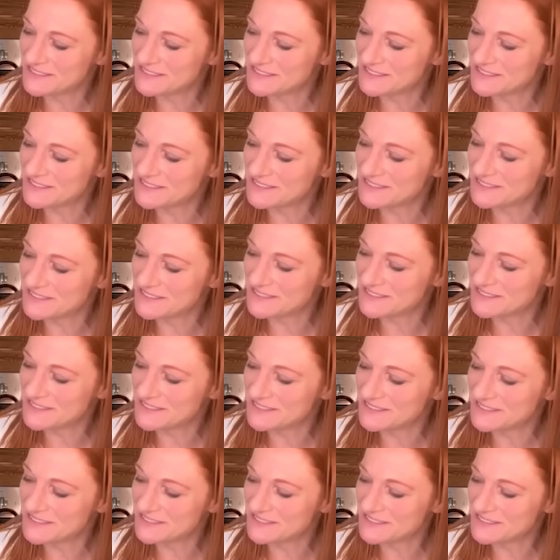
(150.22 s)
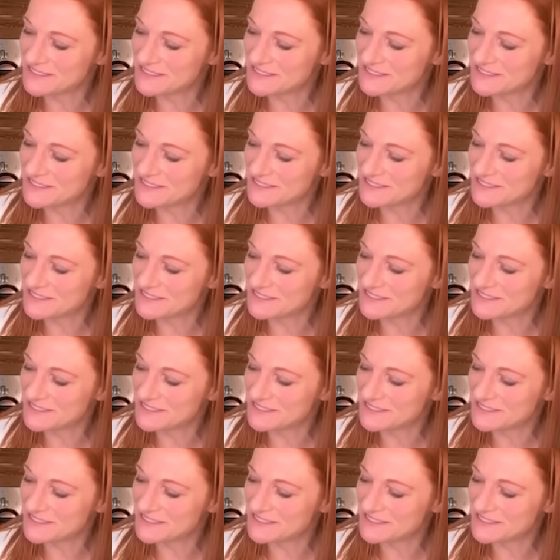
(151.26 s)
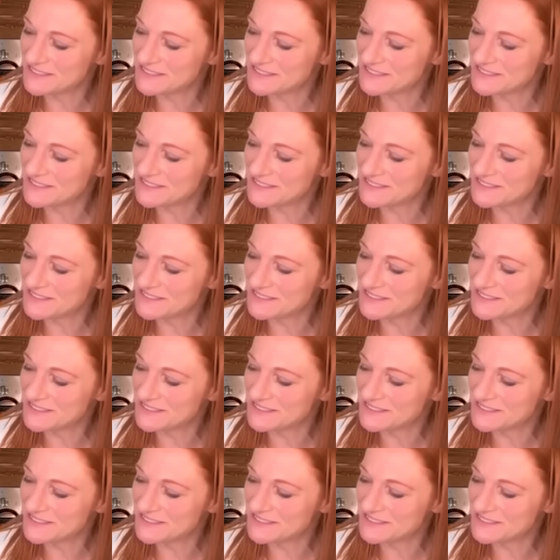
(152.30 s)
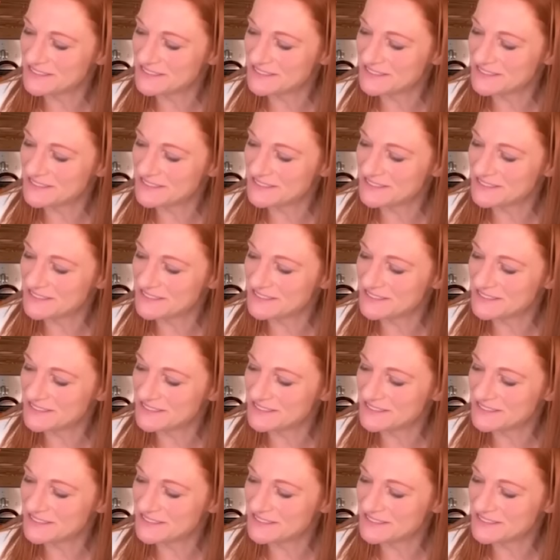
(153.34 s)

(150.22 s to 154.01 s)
(silent)